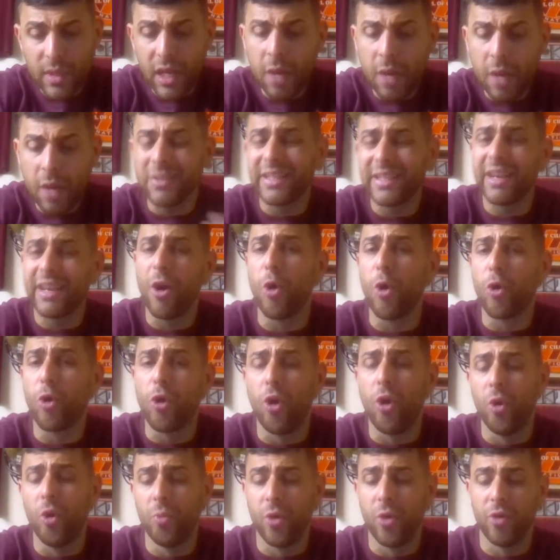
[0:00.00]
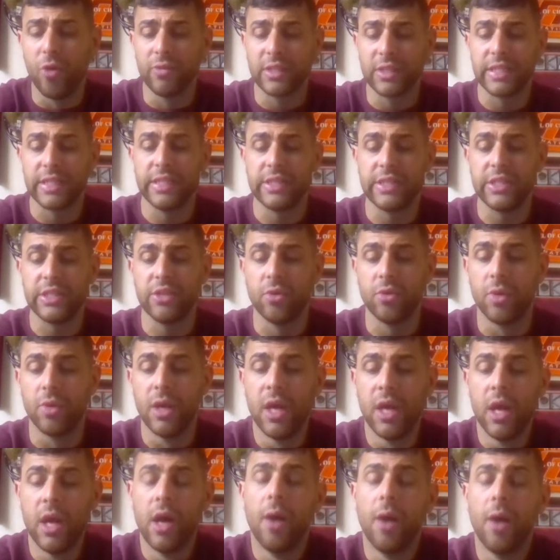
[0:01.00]
I'll take Oklahoma over TCU.
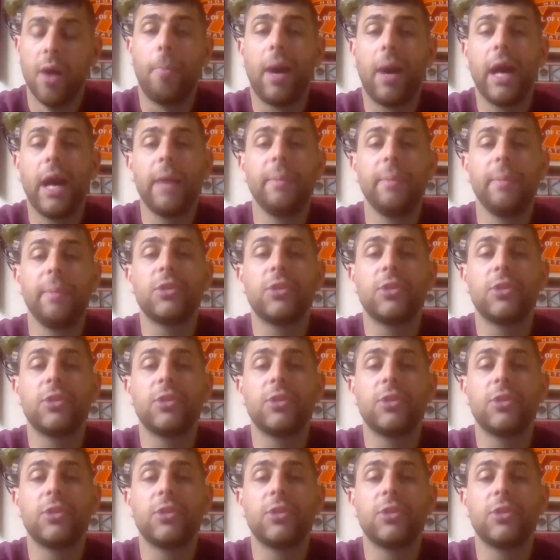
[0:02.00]
Miami,